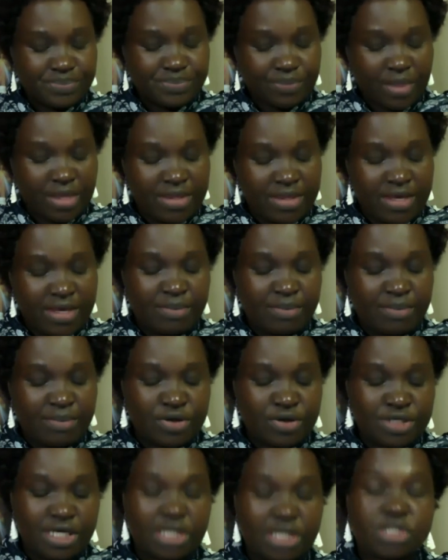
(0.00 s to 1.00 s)
the
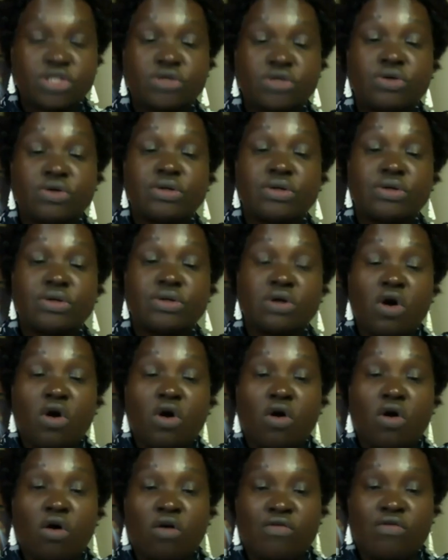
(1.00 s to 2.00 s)
protection
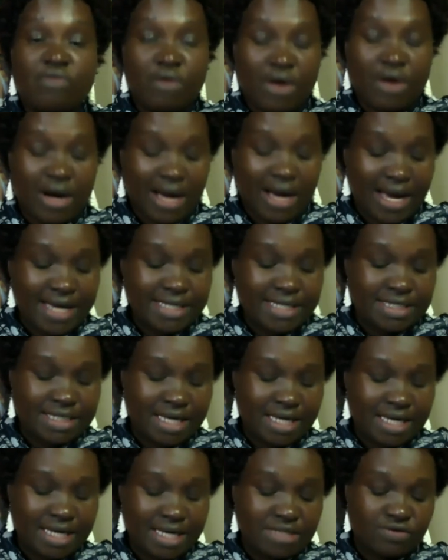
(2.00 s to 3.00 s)
of our
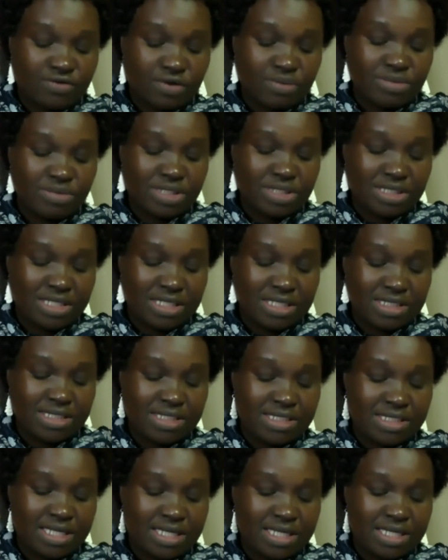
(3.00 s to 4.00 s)
eyesight from these
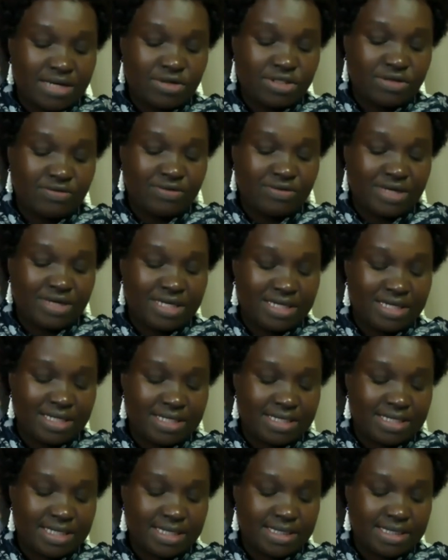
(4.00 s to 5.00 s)
degenerative
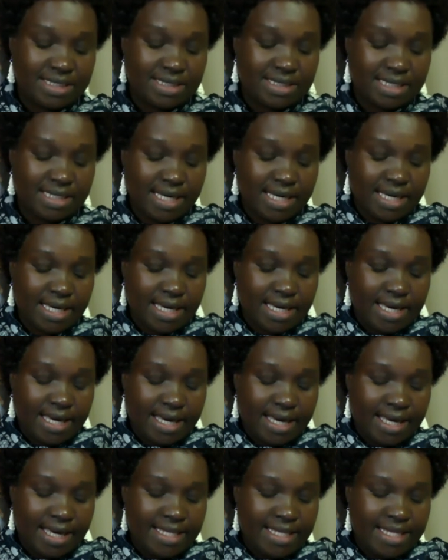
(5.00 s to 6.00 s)
illnesses.
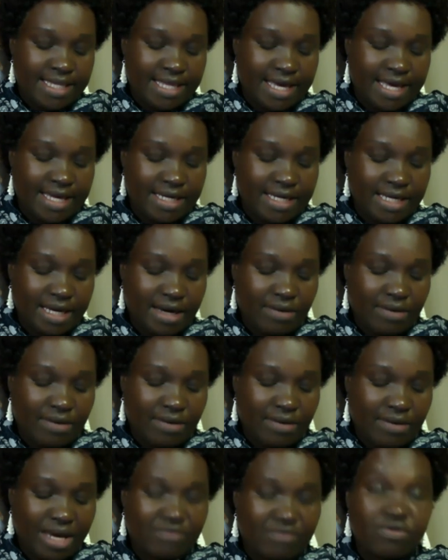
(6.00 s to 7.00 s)
And then
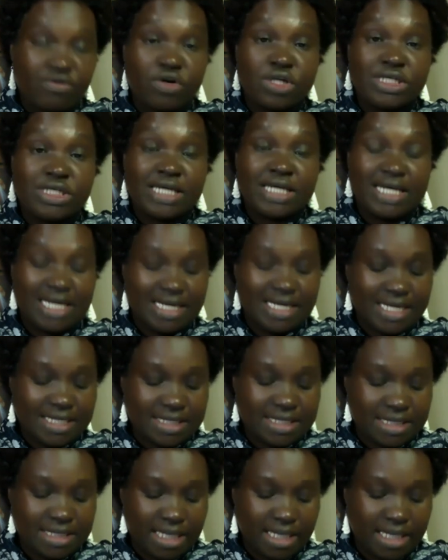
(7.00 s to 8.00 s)
we have got
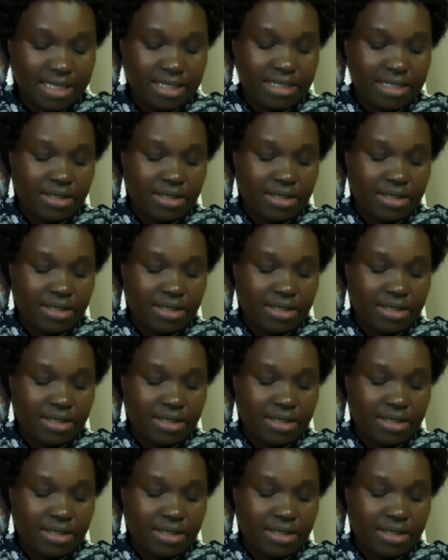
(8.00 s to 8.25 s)
chelated zinc,